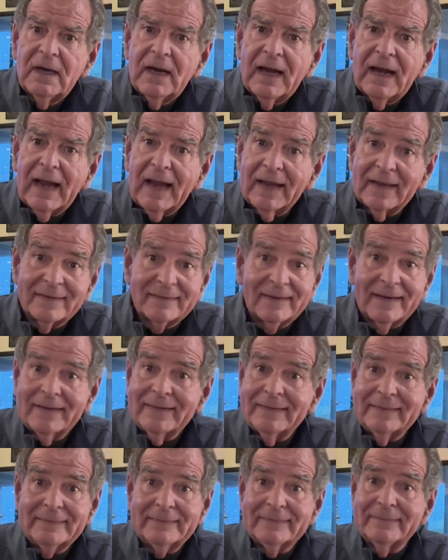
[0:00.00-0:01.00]
And
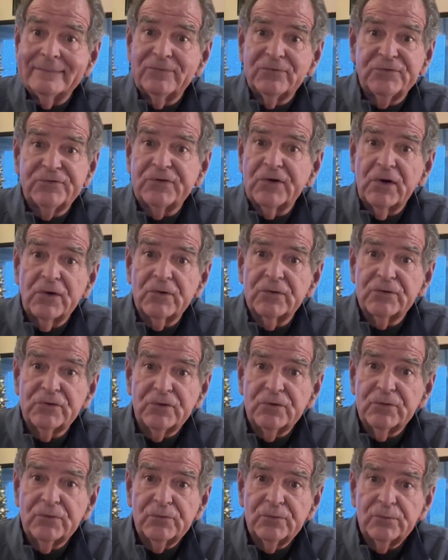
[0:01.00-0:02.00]
they share
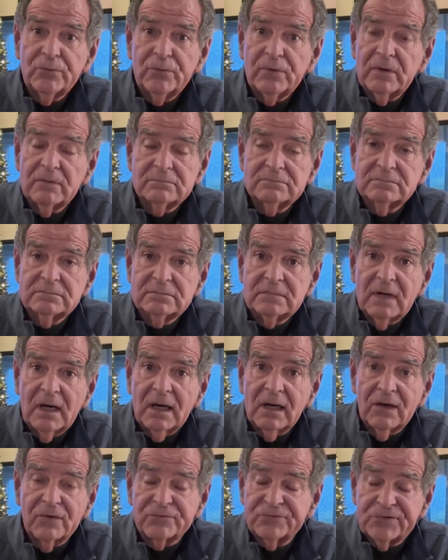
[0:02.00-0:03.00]

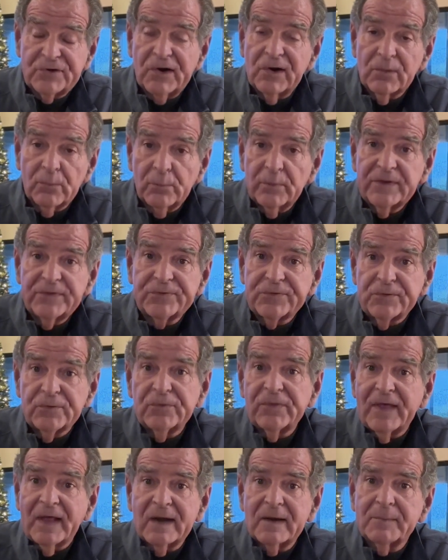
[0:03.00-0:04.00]
with you
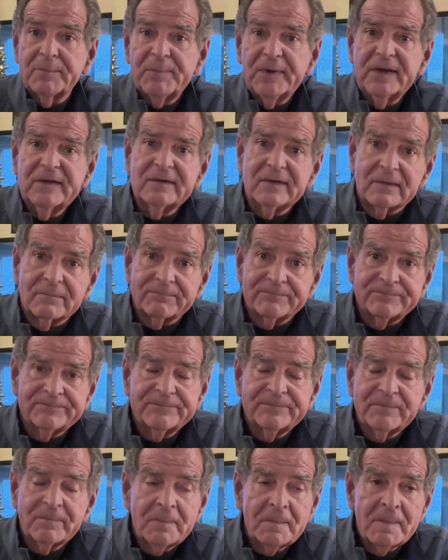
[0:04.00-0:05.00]
that opinion.
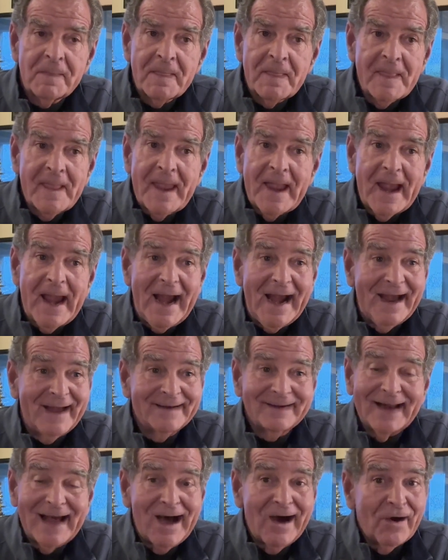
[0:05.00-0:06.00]

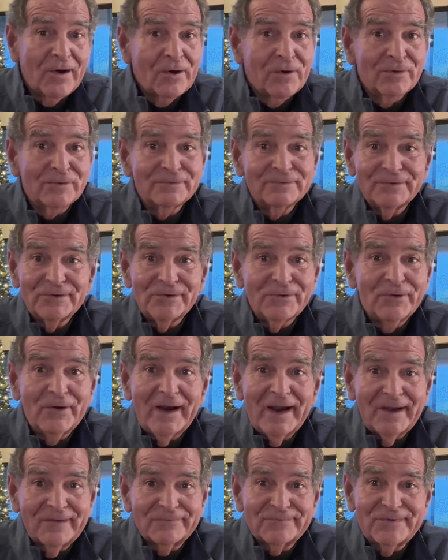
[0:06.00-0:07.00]
And now you
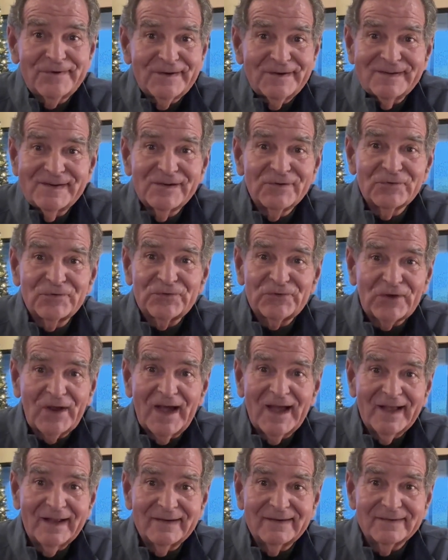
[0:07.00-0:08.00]
have to
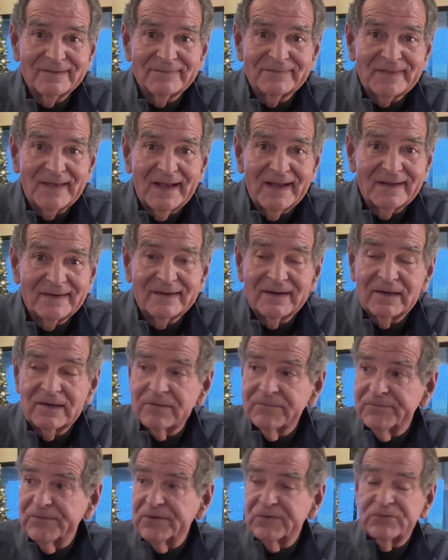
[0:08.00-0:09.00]
decide if that
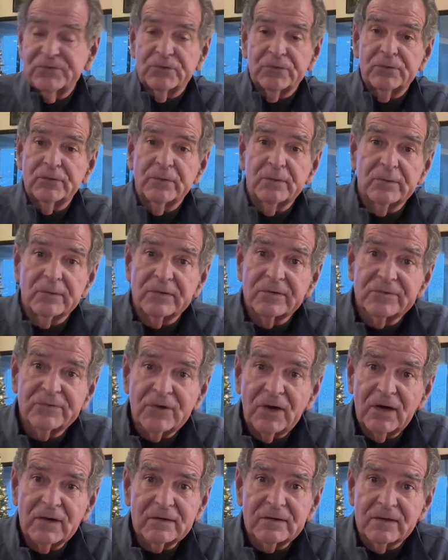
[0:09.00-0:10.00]
individual you were
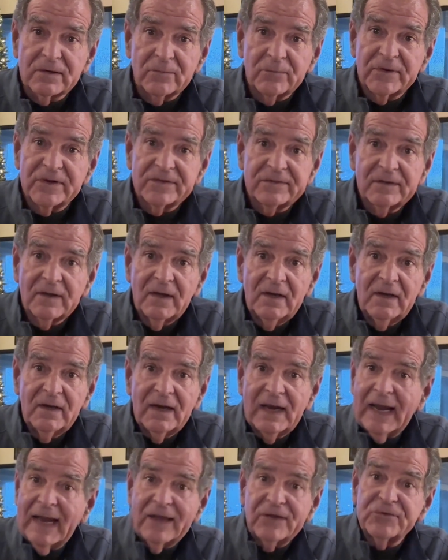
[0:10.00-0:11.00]
talking with
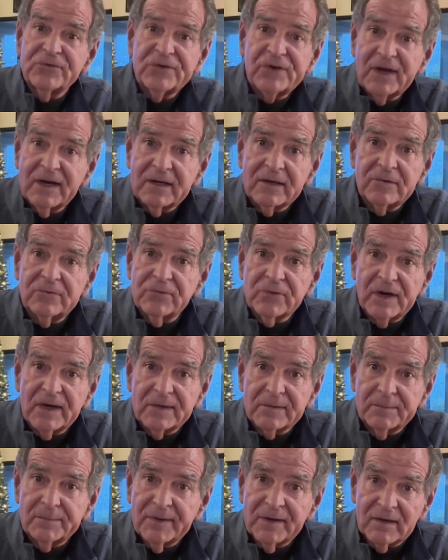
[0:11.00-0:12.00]
has any
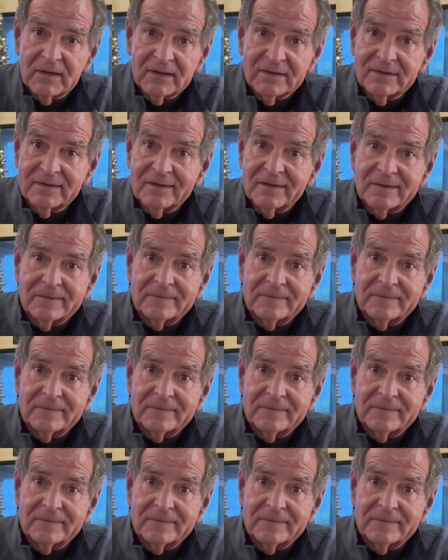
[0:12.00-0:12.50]
credibility.